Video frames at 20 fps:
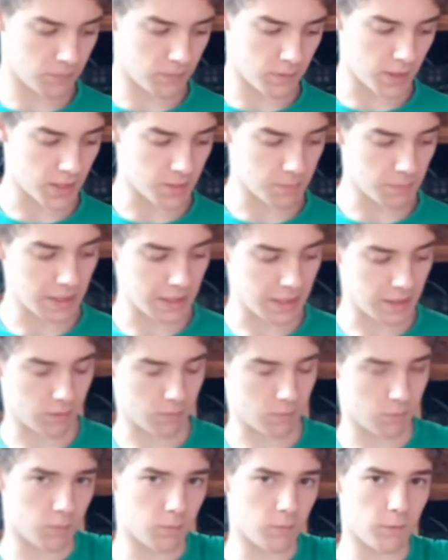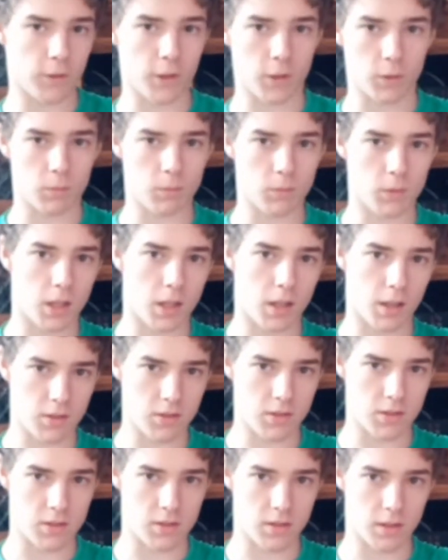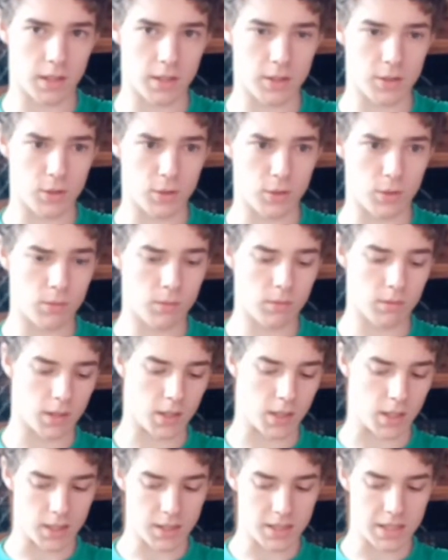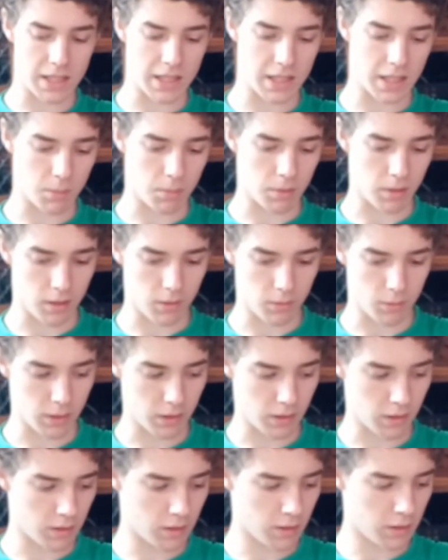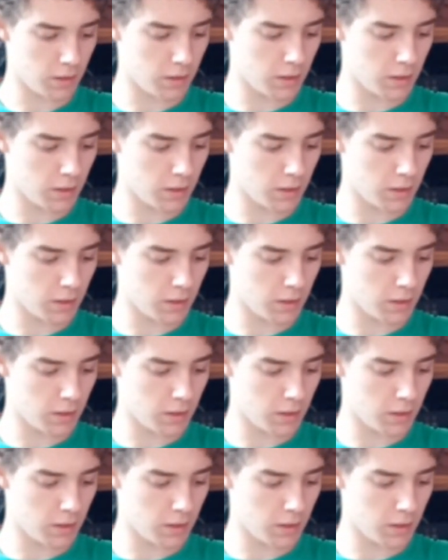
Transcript: It's mainly the front casters that I do taking apart with.